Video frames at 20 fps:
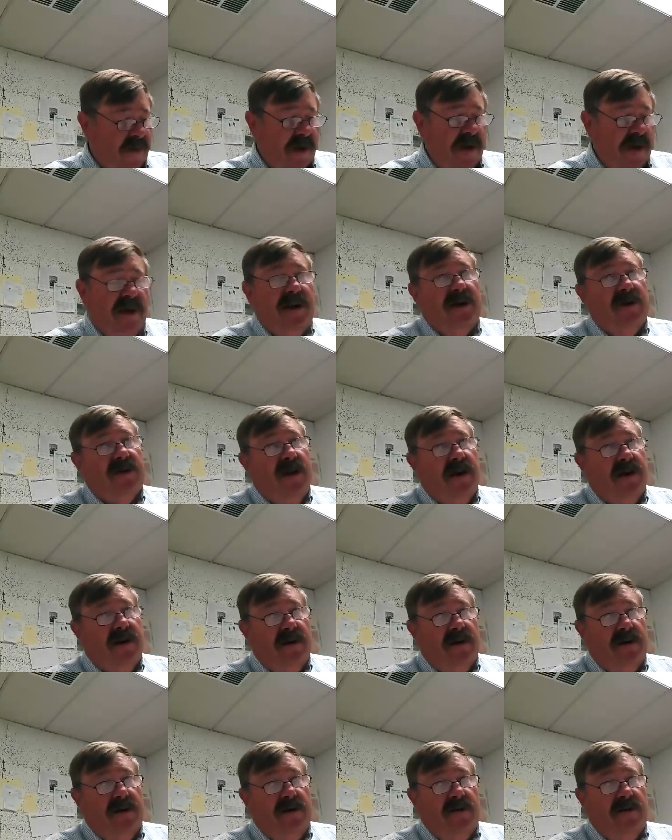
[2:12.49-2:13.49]
and it's not
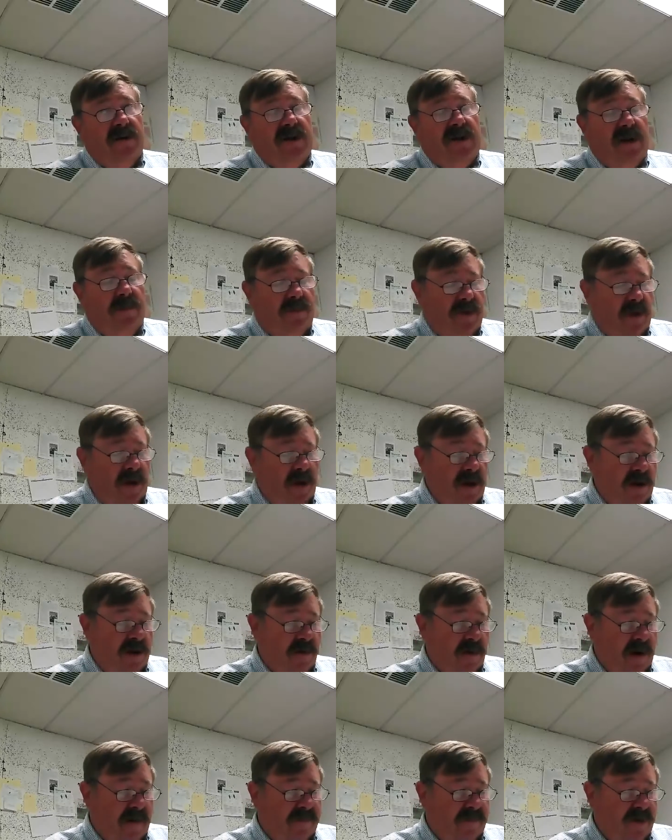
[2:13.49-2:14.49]
going to do the same thing
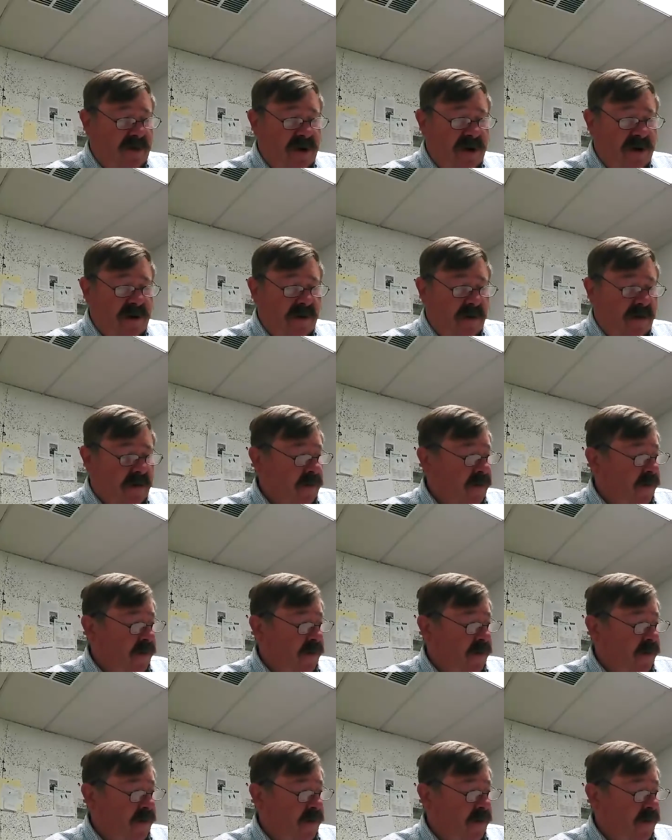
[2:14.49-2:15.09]
year after year.